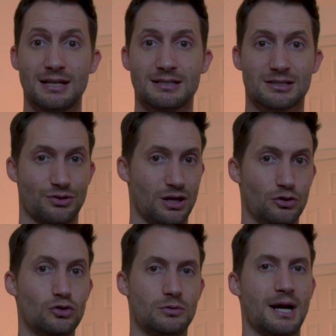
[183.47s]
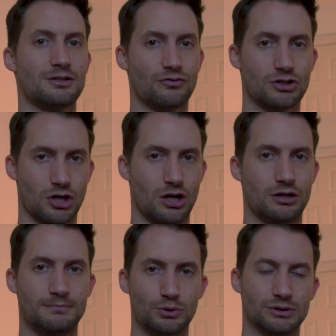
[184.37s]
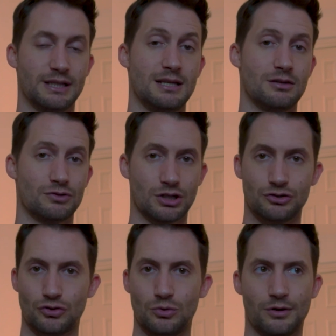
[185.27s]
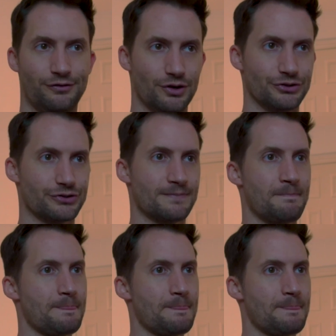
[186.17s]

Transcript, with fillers: gates, so they'll always return a bool. They'll either return true or false.